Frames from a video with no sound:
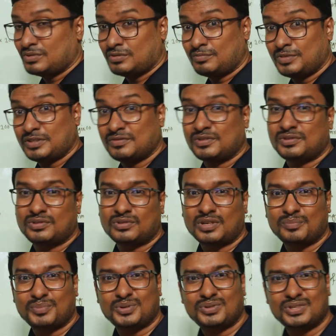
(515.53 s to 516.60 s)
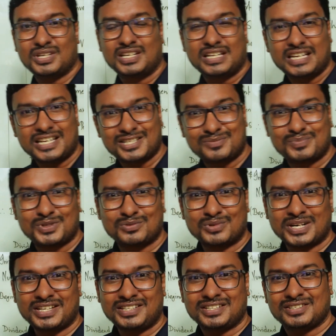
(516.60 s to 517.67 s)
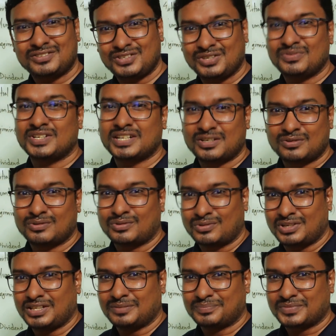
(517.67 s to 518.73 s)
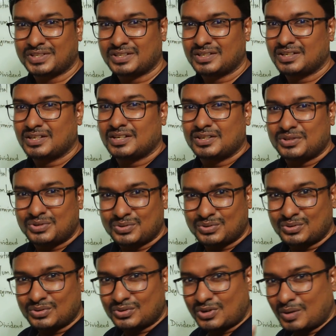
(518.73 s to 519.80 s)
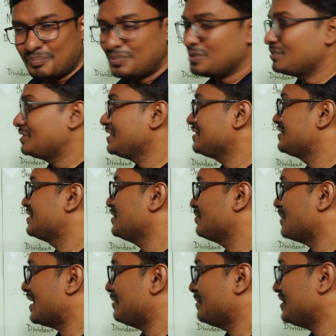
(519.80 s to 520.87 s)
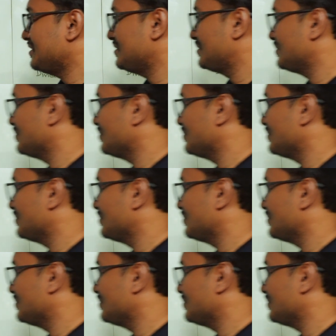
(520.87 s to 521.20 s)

will be able to compute SPY dividend only. To compute these requirements,